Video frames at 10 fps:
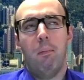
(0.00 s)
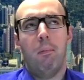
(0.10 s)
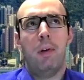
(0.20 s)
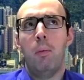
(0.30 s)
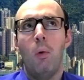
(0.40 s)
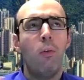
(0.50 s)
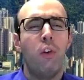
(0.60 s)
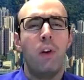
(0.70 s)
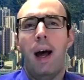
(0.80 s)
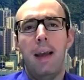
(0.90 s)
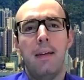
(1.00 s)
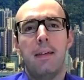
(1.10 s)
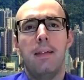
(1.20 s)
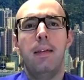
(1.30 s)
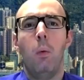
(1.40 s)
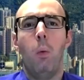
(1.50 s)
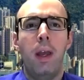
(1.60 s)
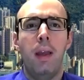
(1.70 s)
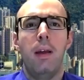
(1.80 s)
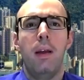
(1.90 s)
revolutionize the
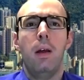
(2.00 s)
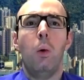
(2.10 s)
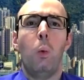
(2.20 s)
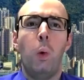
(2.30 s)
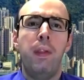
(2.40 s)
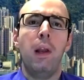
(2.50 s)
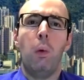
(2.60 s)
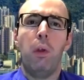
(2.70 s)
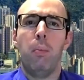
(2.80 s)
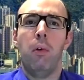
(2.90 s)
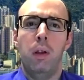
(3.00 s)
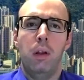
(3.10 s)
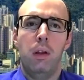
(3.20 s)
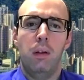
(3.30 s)
way we deal with money?